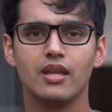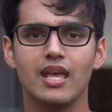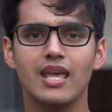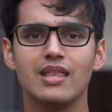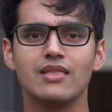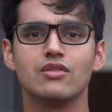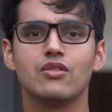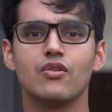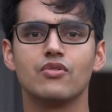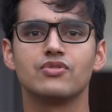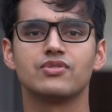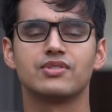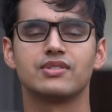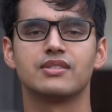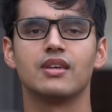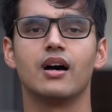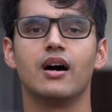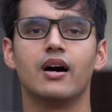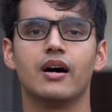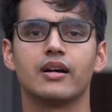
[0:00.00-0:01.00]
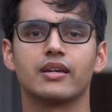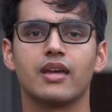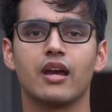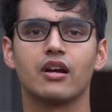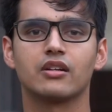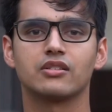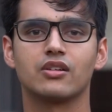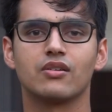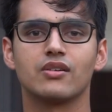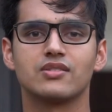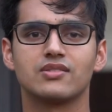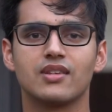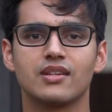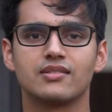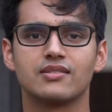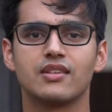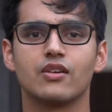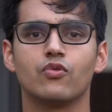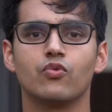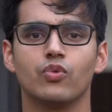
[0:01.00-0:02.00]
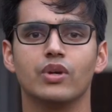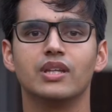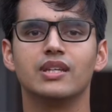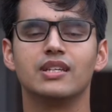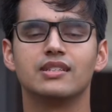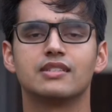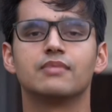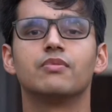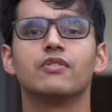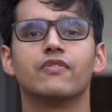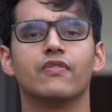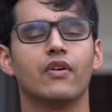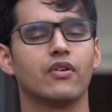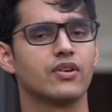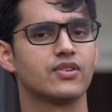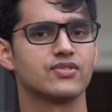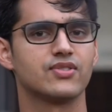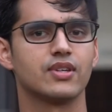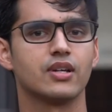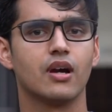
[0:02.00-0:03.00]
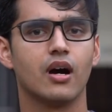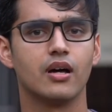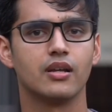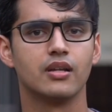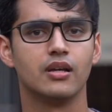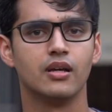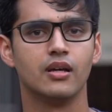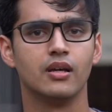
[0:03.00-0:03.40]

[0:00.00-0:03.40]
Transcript: in those characteristics that we need to be focusing on.